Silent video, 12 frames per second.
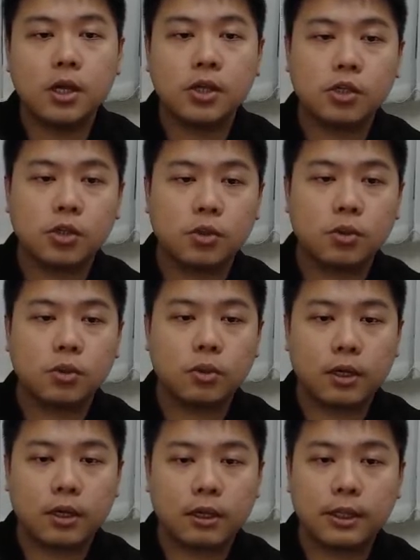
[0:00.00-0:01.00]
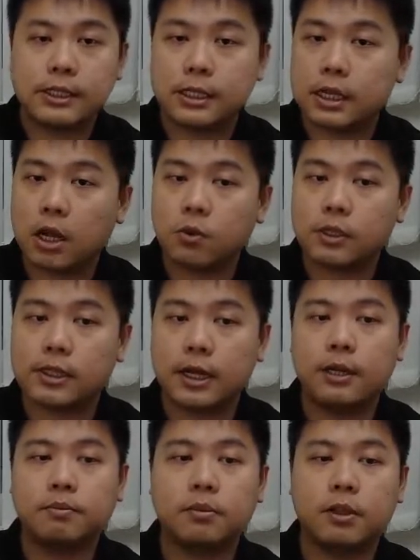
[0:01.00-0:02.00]
So this is how we set
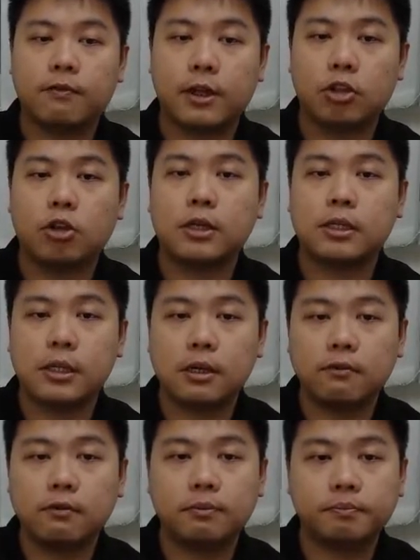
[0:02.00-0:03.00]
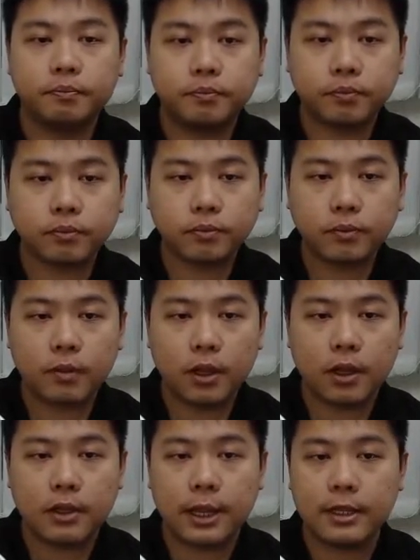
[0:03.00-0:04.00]
up the vendor itself.
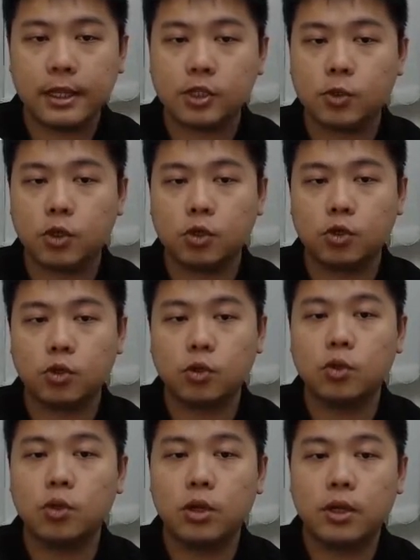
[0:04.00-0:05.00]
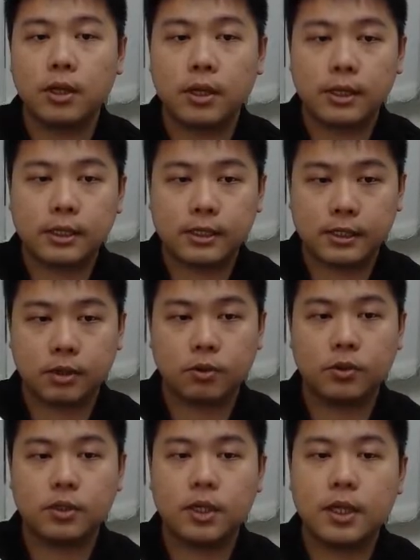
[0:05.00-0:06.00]
Then next we go to
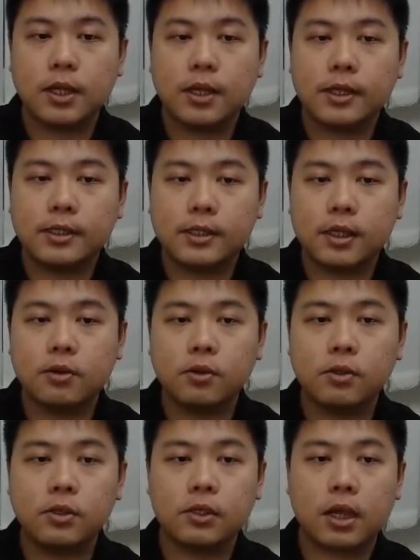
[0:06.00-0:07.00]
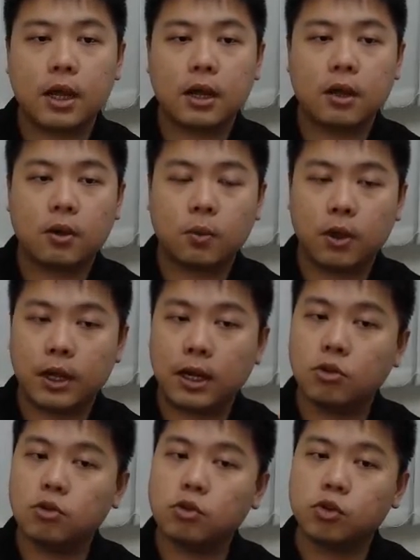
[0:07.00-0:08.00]
sales. Sales will allow
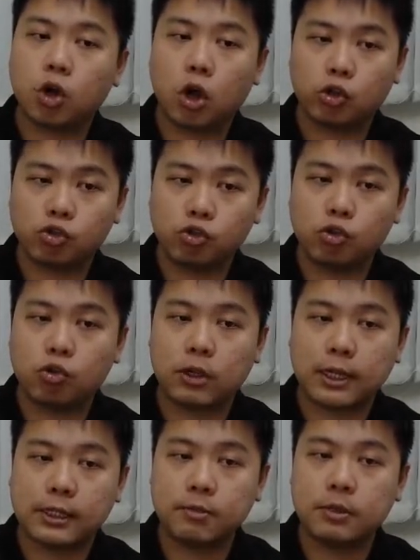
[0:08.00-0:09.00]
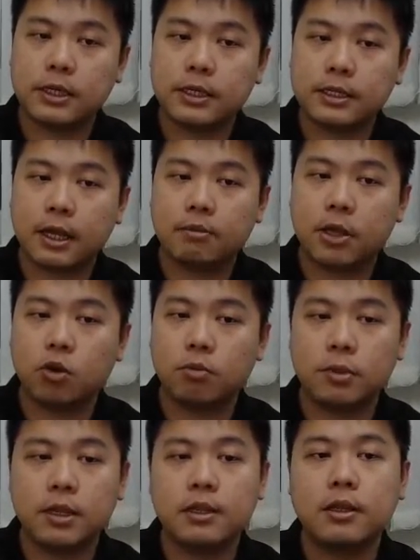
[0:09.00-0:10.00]
you to control customer lead time. That will
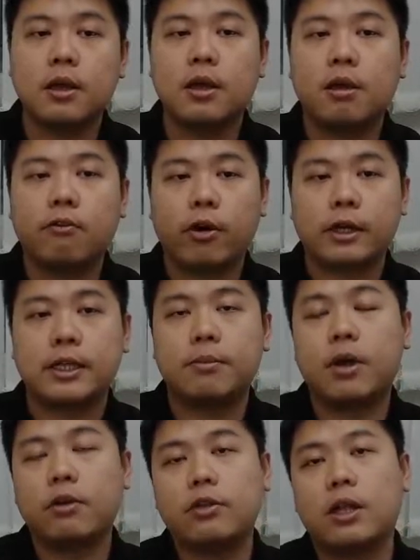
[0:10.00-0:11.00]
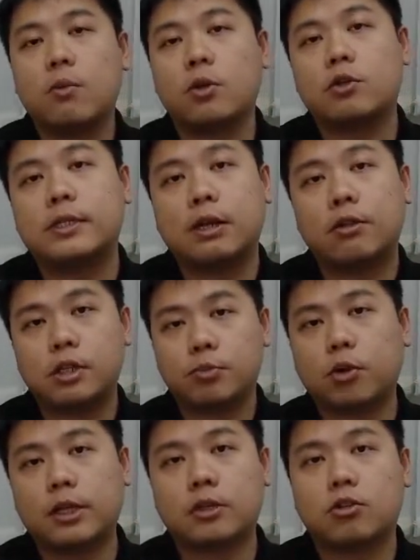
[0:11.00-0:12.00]
mean, for example, every time when you sell this
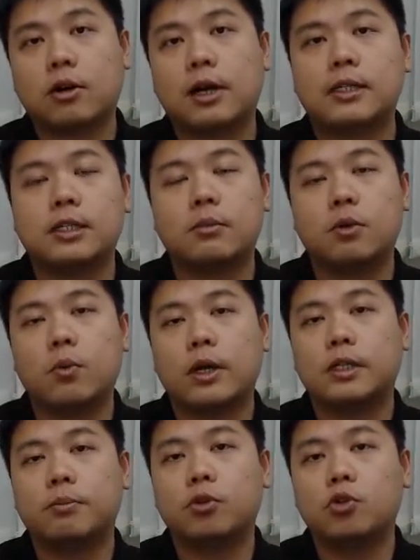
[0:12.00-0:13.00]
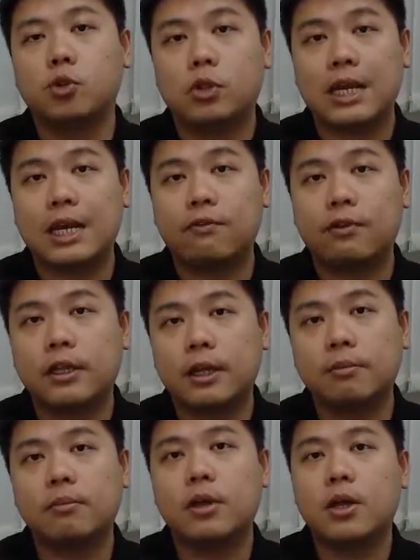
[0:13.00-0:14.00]
product to your customer, we are supposed to deliver
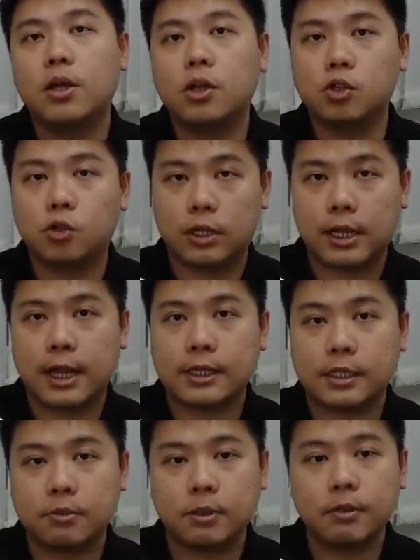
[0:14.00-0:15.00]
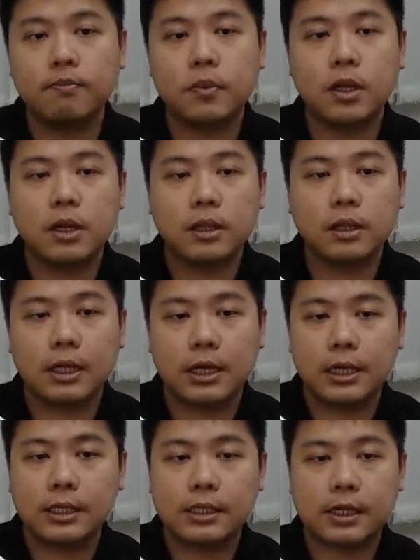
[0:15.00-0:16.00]
them to the customer. The
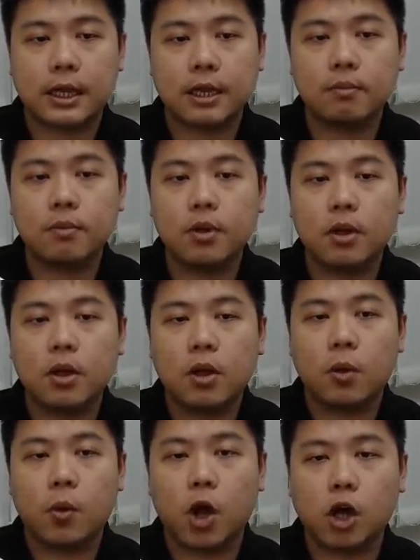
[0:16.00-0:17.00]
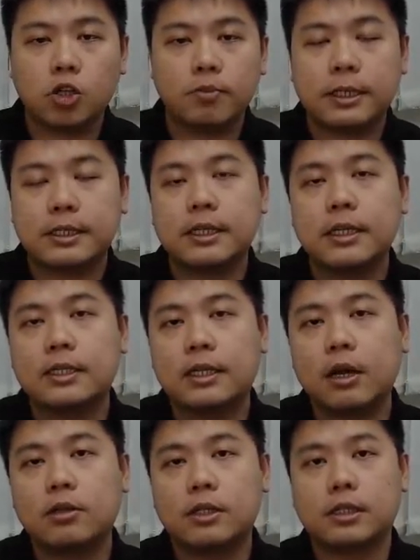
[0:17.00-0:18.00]
lead time will automatically
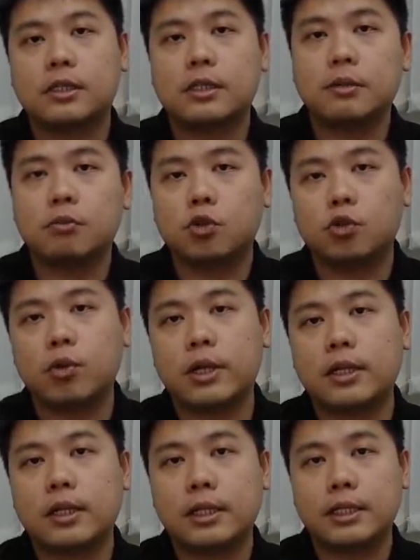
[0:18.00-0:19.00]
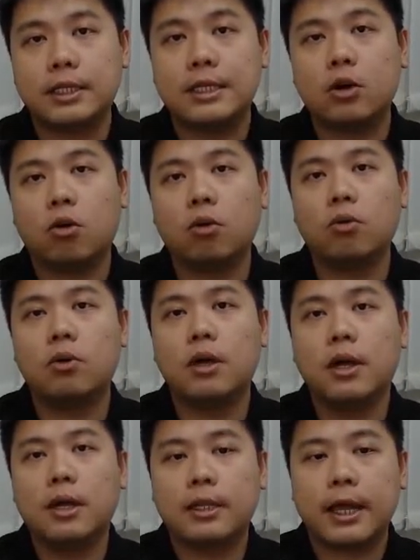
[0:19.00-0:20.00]
tell the system to create a DO
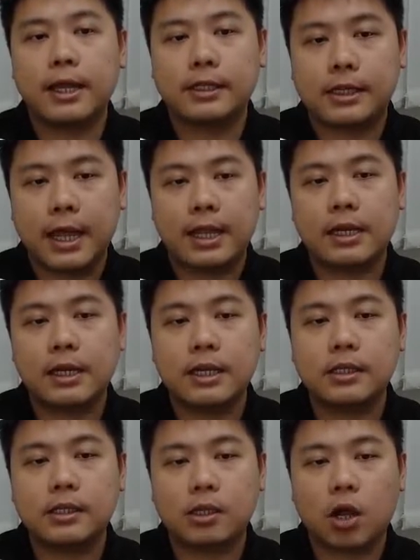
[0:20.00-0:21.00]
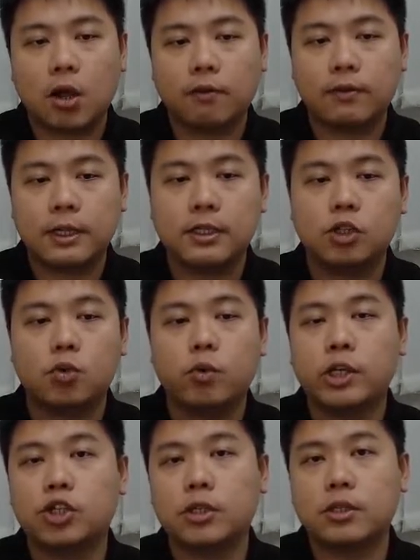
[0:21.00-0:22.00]
that is at least of this
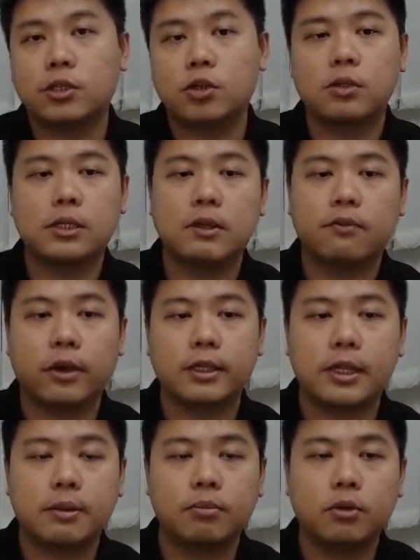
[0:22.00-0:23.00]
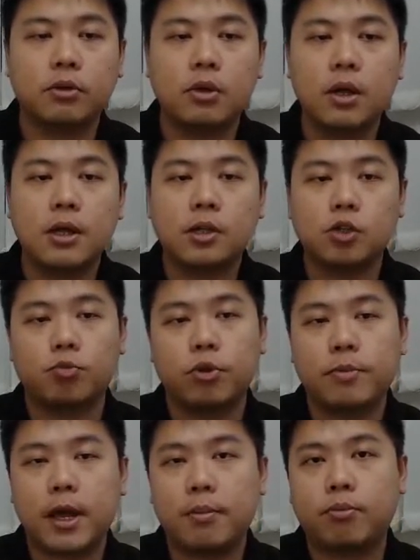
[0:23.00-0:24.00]
duration. So say for example, to
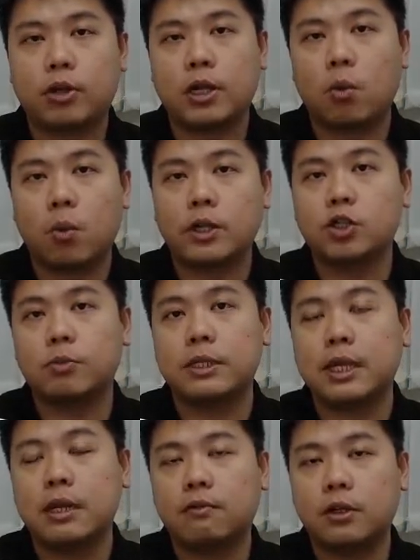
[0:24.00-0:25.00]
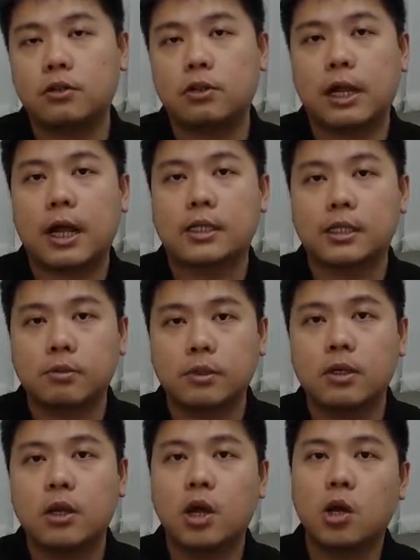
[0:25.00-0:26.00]
prepare product 1 to be delivered to the
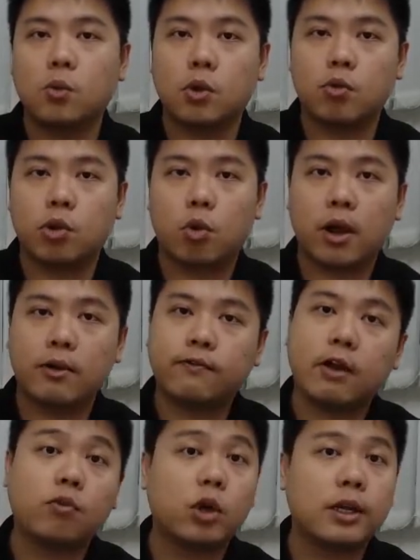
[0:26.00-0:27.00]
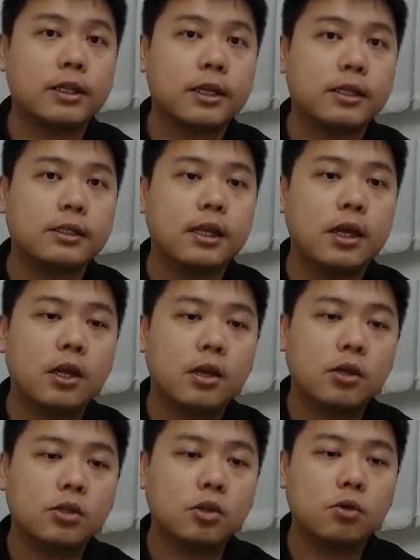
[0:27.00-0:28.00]
customer, we require 5 working days.
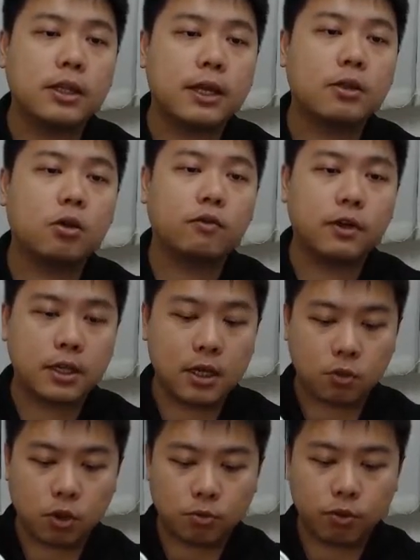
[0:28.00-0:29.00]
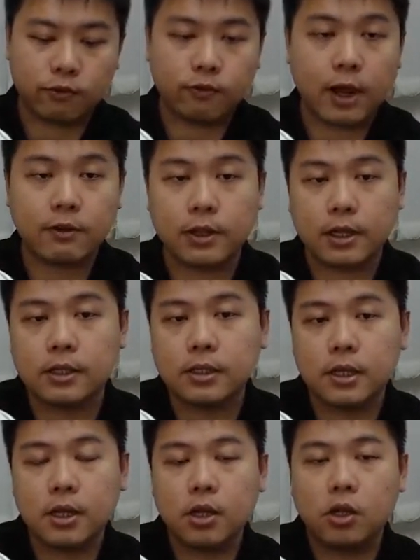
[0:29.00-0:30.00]
So then over here we'll put 5 days,
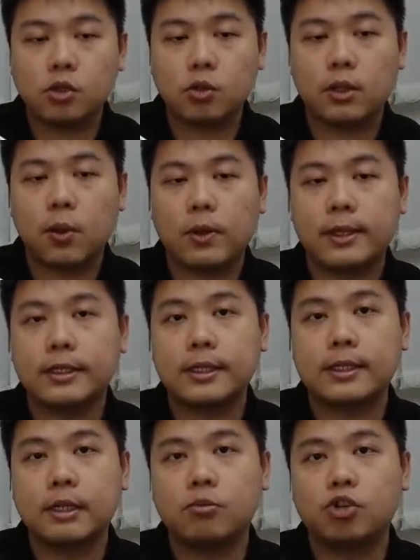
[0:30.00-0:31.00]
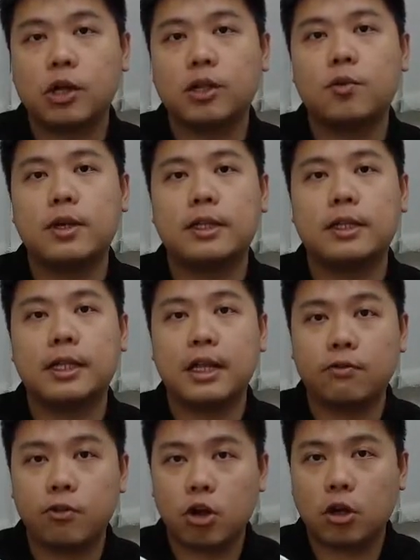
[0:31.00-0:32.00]
so that when the system generates the
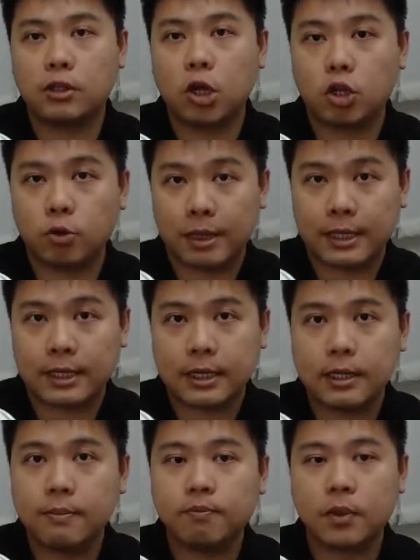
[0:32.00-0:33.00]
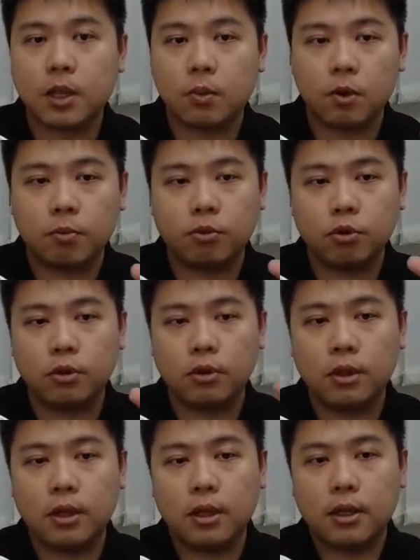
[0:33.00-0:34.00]
delivery order automatically, it will put
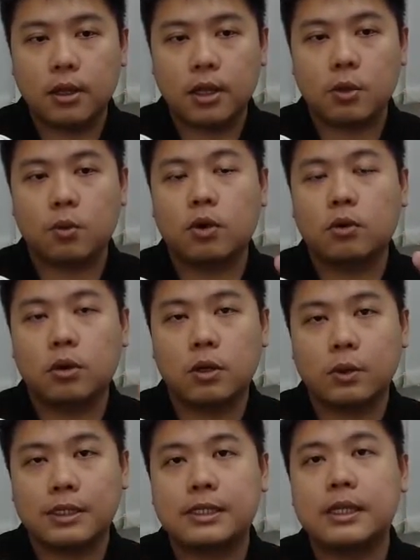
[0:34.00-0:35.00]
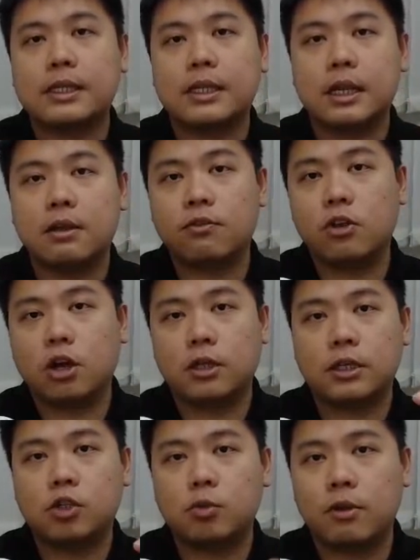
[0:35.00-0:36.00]
it will set the delivery
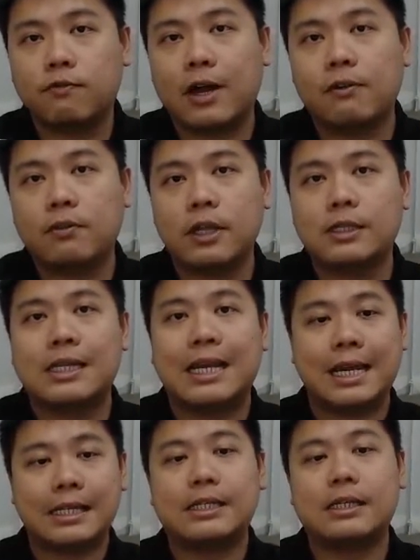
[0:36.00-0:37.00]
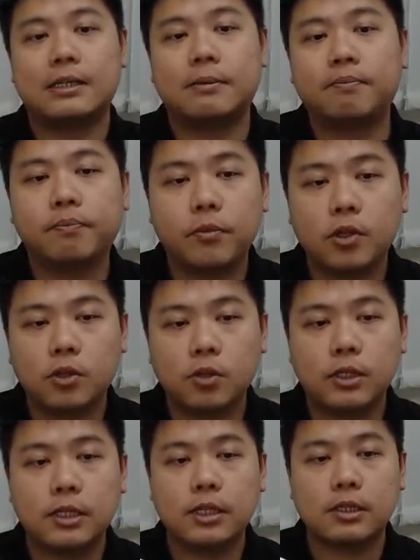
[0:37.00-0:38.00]
order to be 5 days later. So
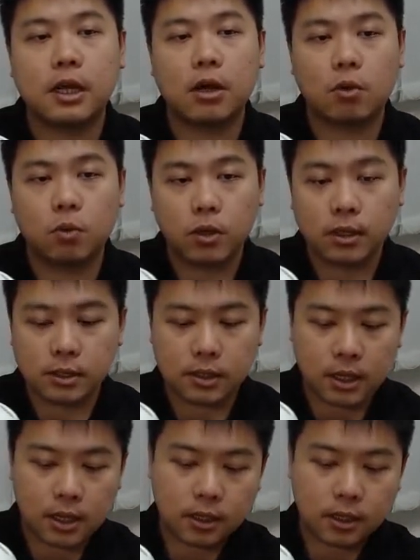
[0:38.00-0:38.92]
this is how it works.